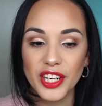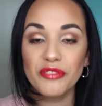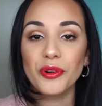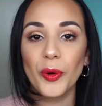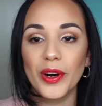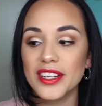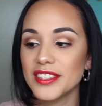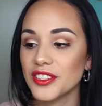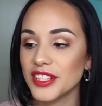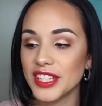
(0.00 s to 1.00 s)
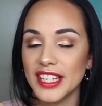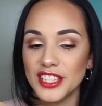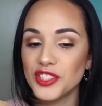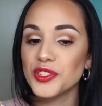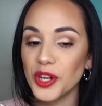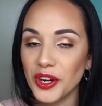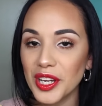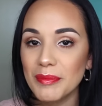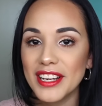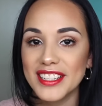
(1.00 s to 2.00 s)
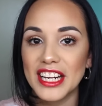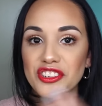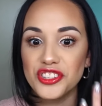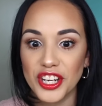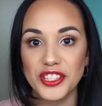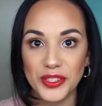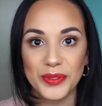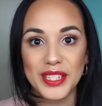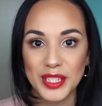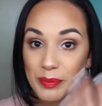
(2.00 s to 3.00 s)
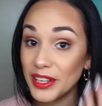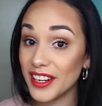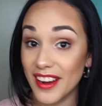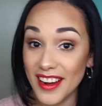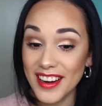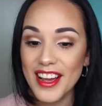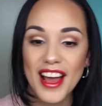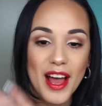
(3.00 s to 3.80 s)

Of course, it's dirty because I just used it to put on